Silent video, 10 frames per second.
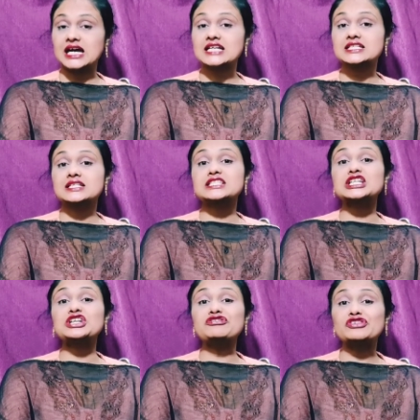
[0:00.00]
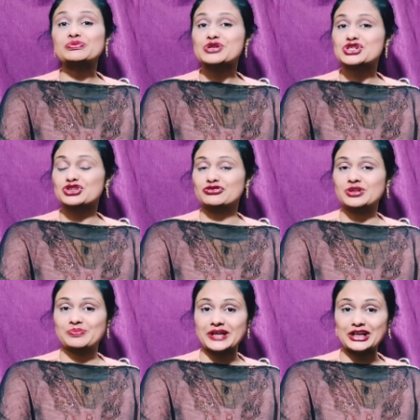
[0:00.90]
that is inflammation of
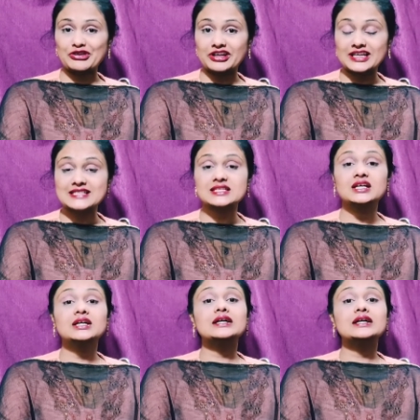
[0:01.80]
the pancreas,